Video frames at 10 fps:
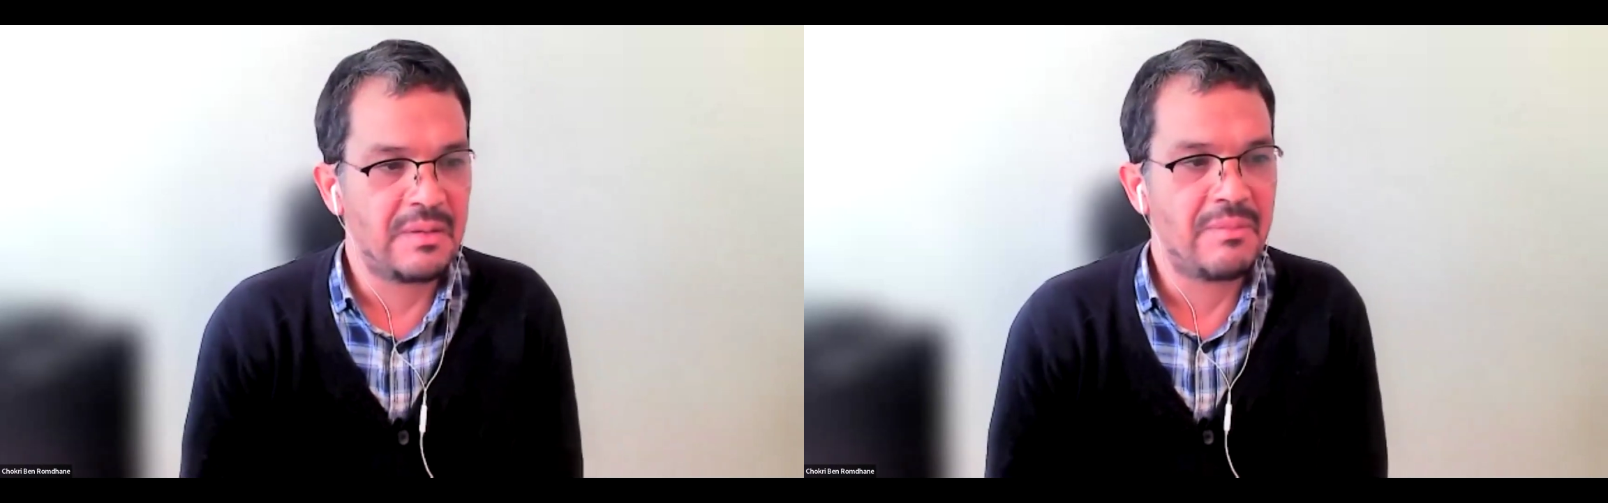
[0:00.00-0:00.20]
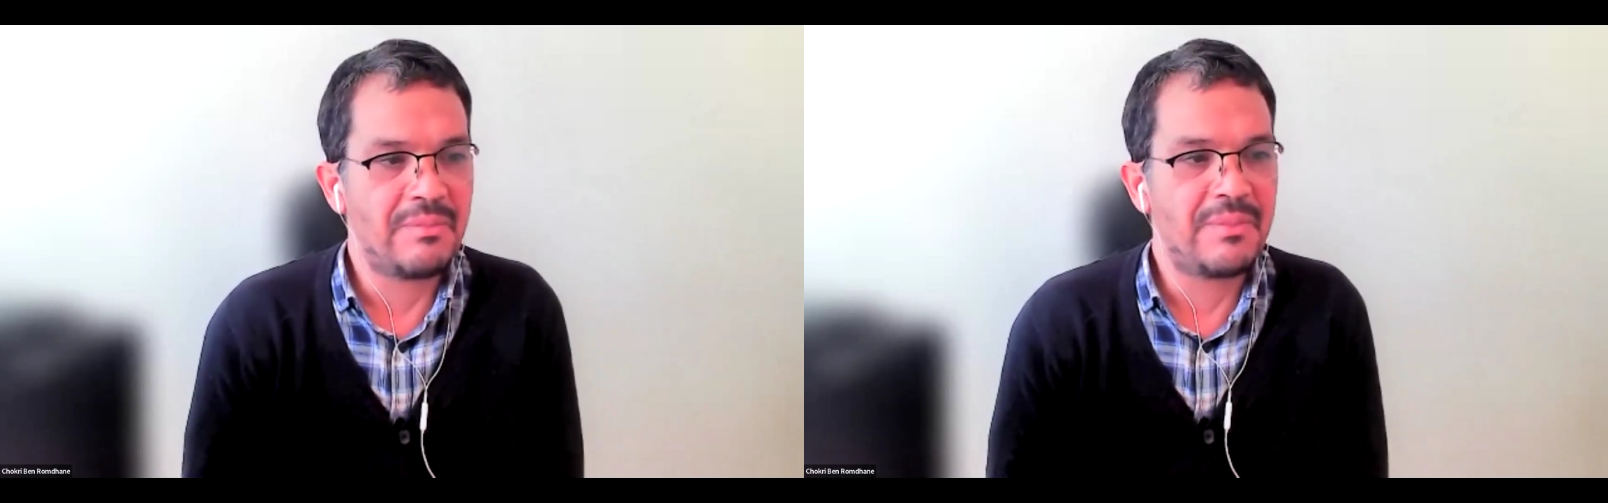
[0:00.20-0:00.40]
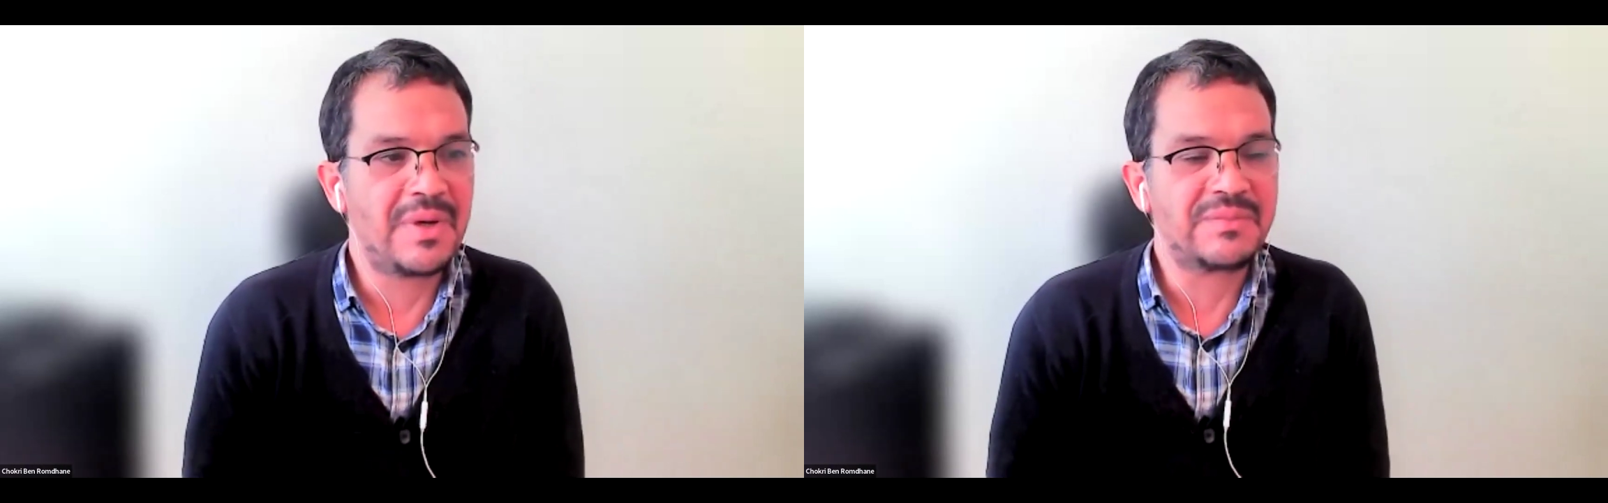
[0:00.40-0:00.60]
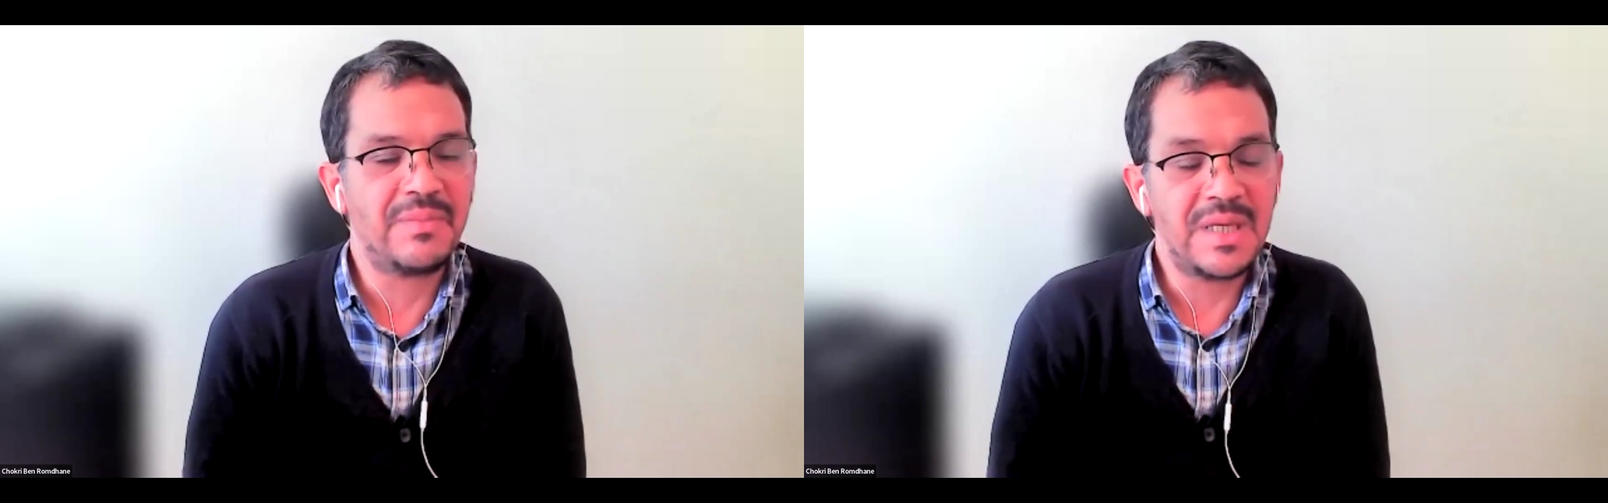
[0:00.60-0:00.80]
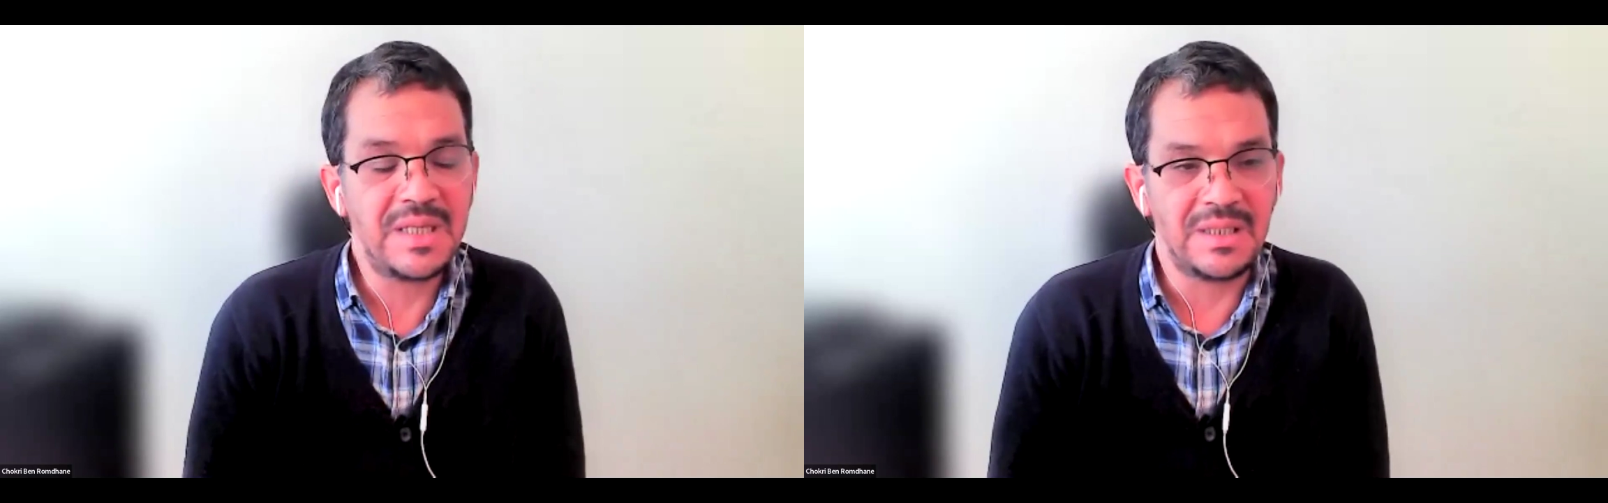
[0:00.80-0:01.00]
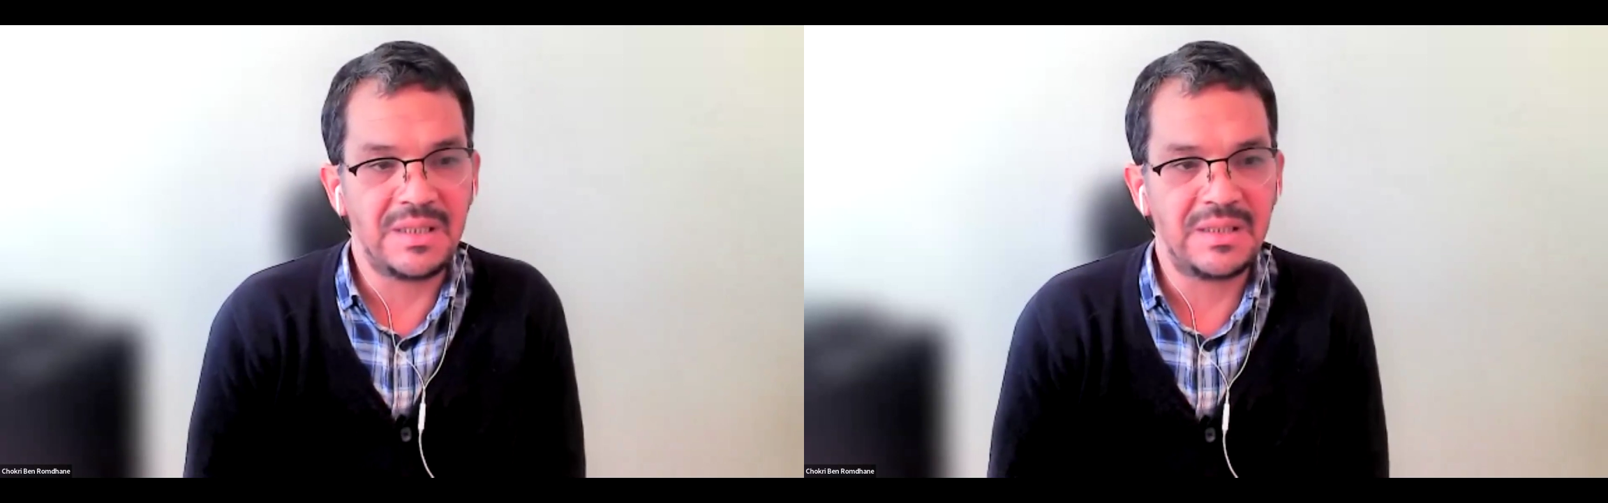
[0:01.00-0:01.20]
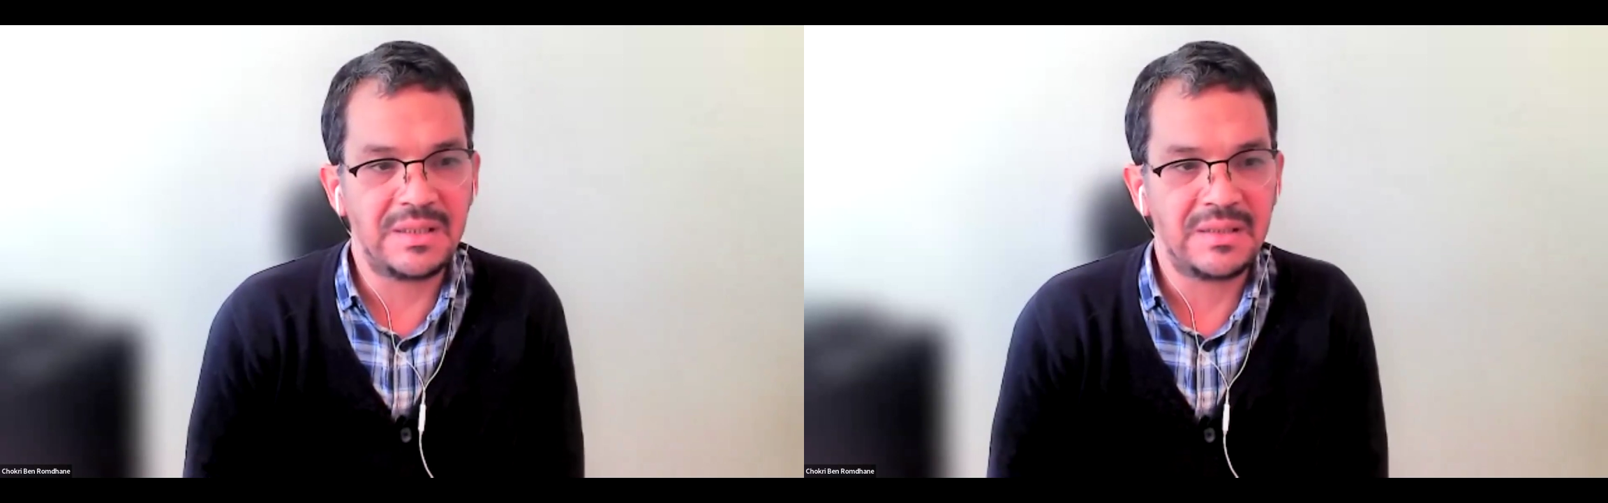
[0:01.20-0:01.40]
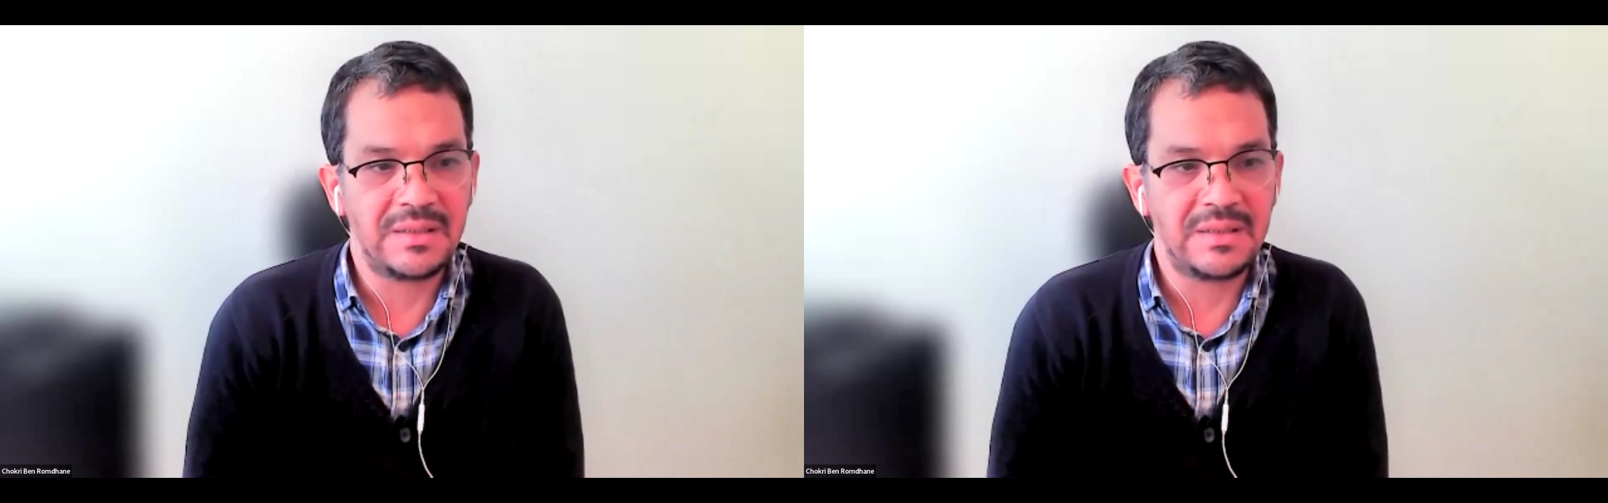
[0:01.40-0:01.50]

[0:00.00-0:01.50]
But mainly,